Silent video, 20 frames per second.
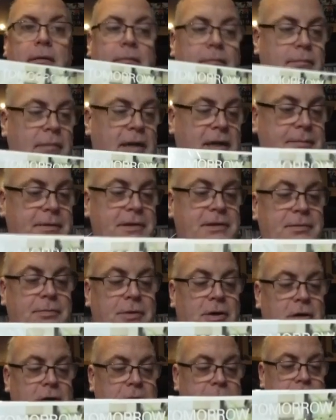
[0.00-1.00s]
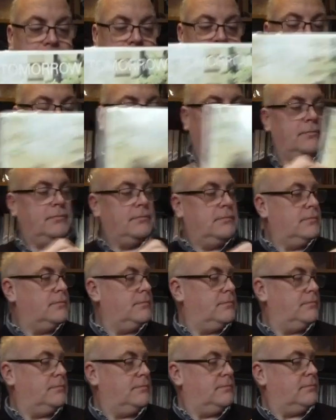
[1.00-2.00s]
Maybe Tomorrow
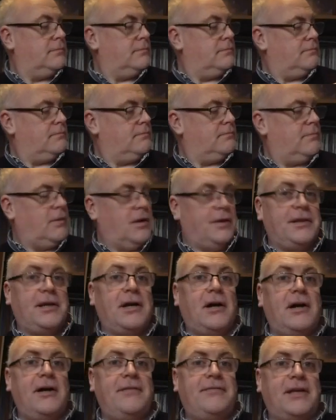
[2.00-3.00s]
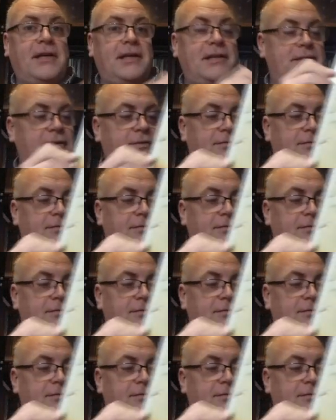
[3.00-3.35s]
by the Ivies.